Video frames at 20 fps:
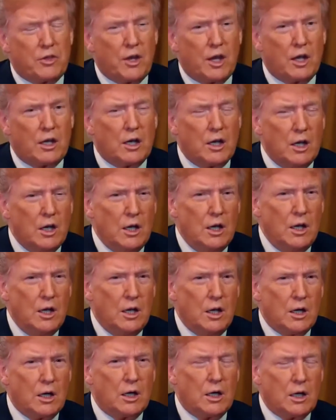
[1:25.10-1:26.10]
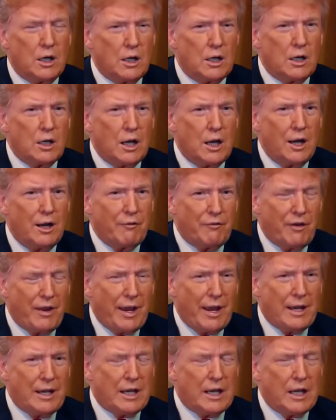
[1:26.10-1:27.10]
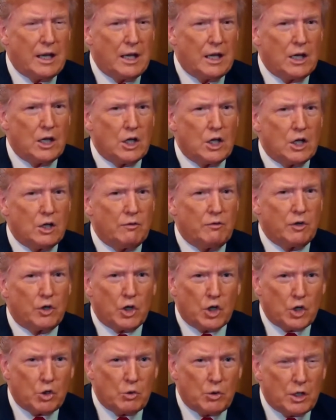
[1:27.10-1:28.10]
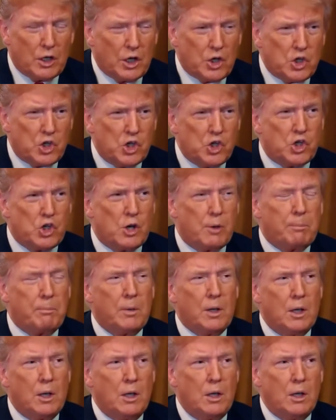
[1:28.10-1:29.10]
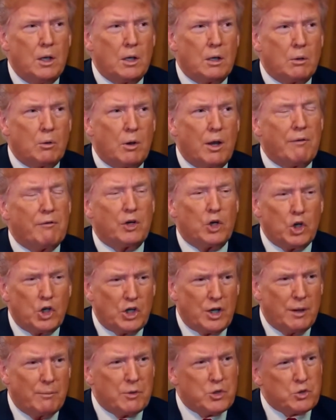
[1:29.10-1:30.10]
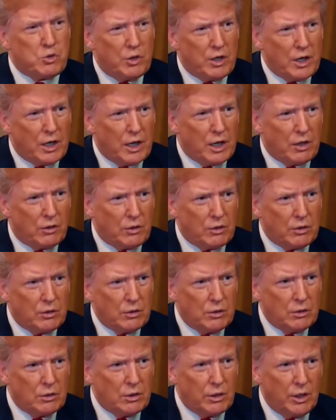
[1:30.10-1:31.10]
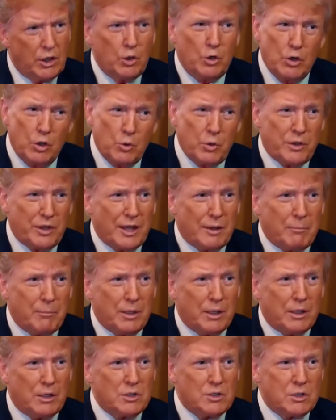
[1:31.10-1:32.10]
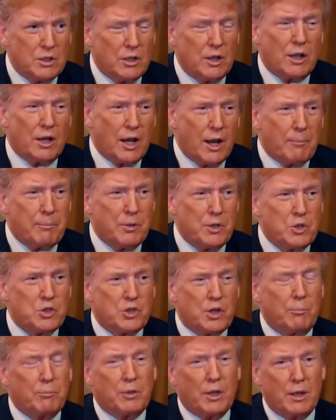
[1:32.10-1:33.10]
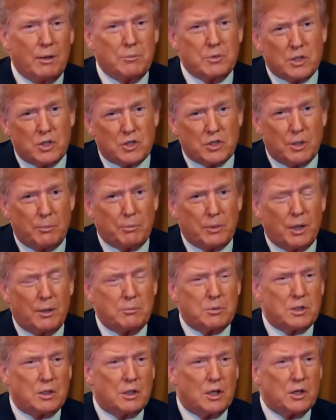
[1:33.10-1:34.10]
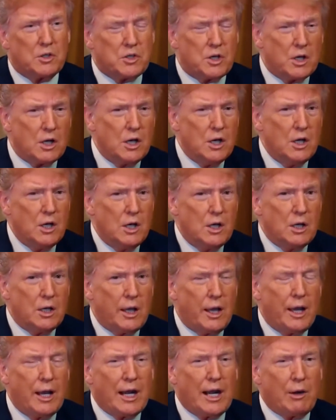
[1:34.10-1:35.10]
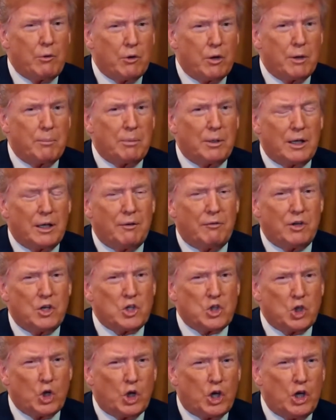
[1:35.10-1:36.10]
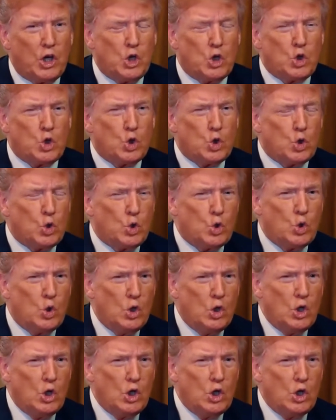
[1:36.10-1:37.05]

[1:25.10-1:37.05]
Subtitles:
that I've had a very good relationship. We have a good chemistry together. You know what that means, and that happens sometimes, and sometimes it doesn't. And I really believe he's looking to,